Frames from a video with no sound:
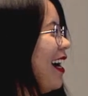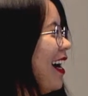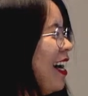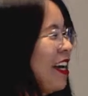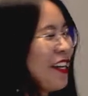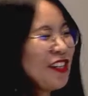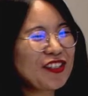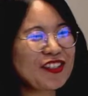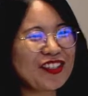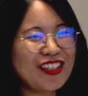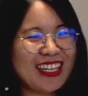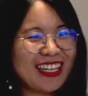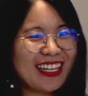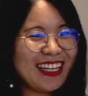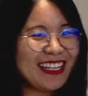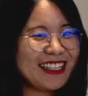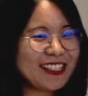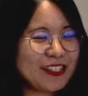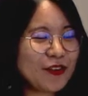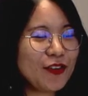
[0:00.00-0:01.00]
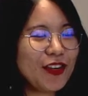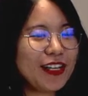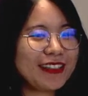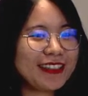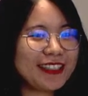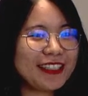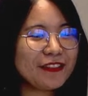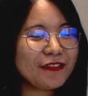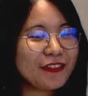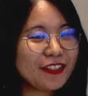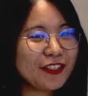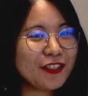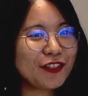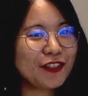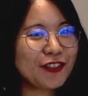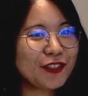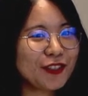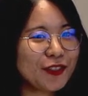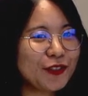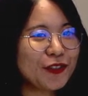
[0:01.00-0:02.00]
actually it's quite
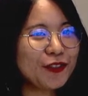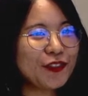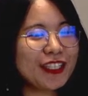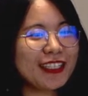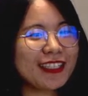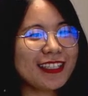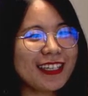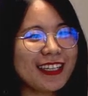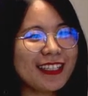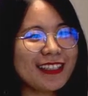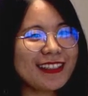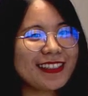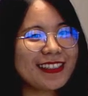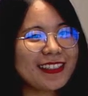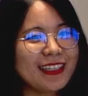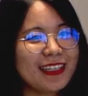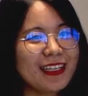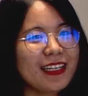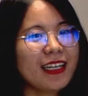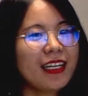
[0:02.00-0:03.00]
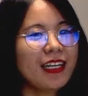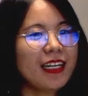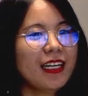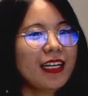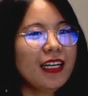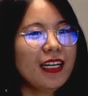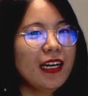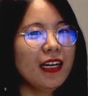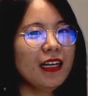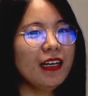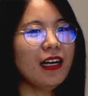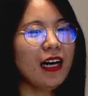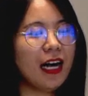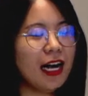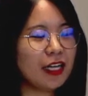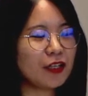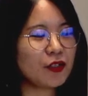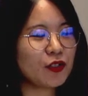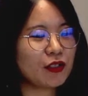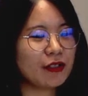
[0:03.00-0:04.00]
difficult to realize the uh,
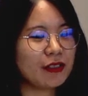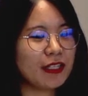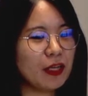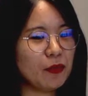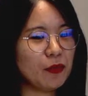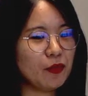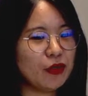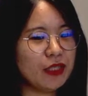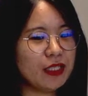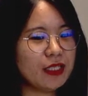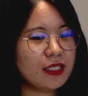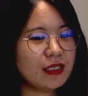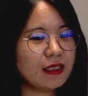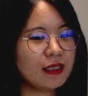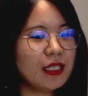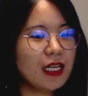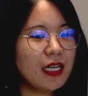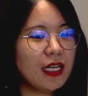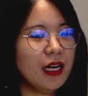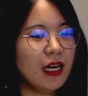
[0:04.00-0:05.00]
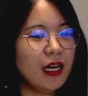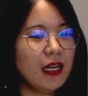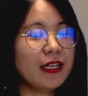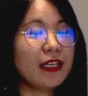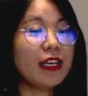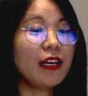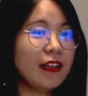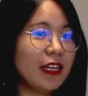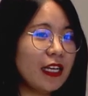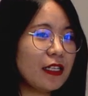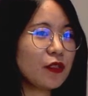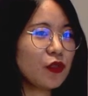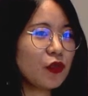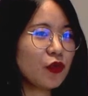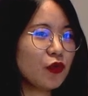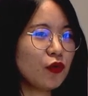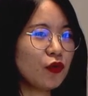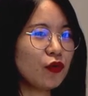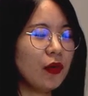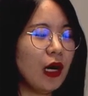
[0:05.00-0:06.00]
actual temperature. Uh, yeah, that's
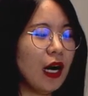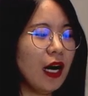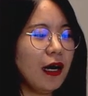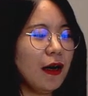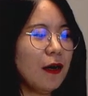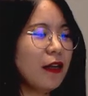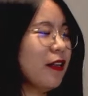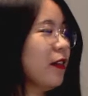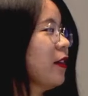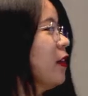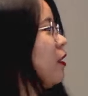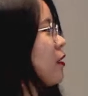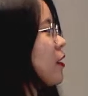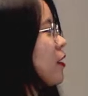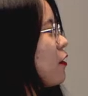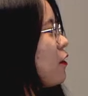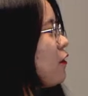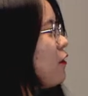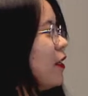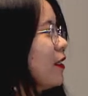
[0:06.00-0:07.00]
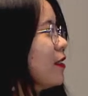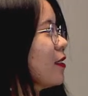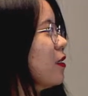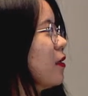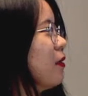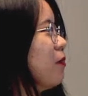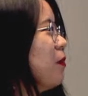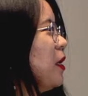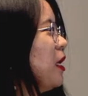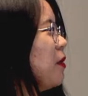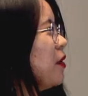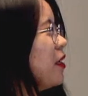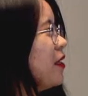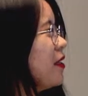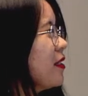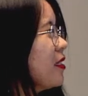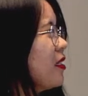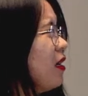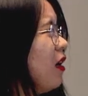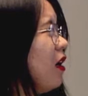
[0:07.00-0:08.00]
true. Uh, the surface maybe
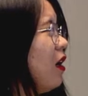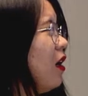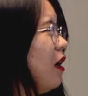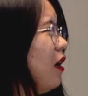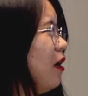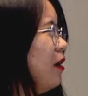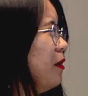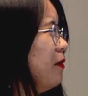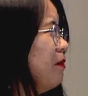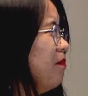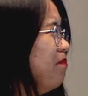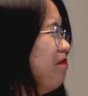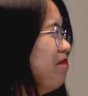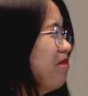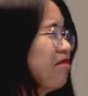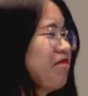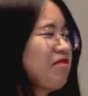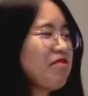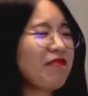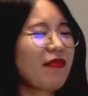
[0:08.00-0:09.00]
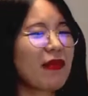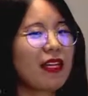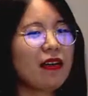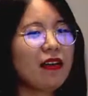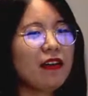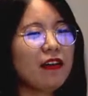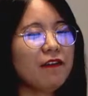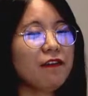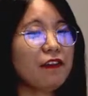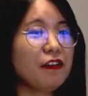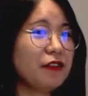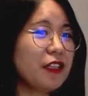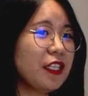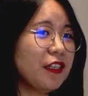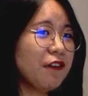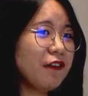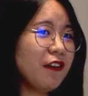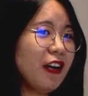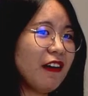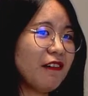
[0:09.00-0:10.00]
is uh, um,
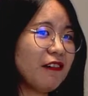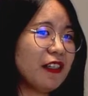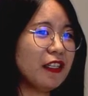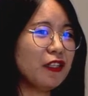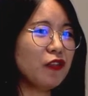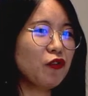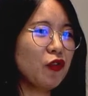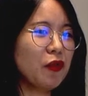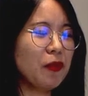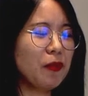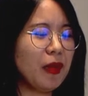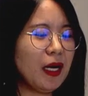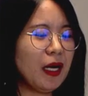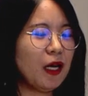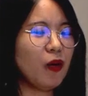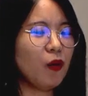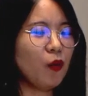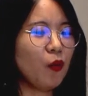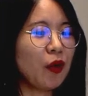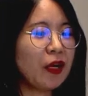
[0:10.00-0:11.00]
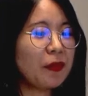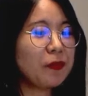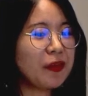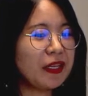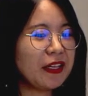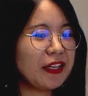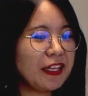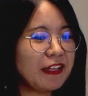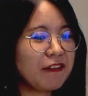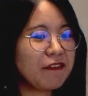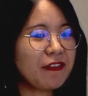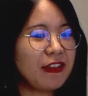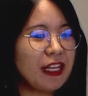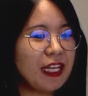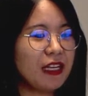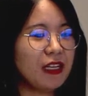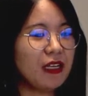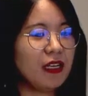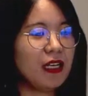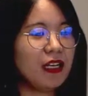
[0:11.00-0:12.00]
55 degree, but we believe
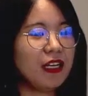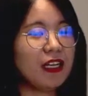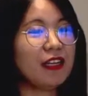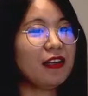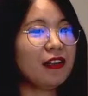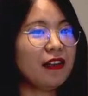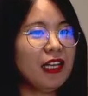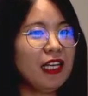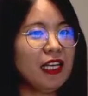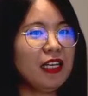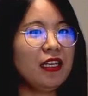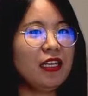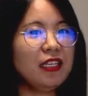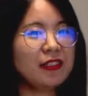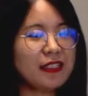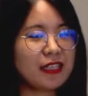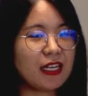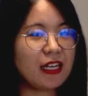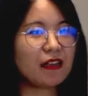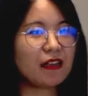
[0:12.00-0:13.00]
the in the inside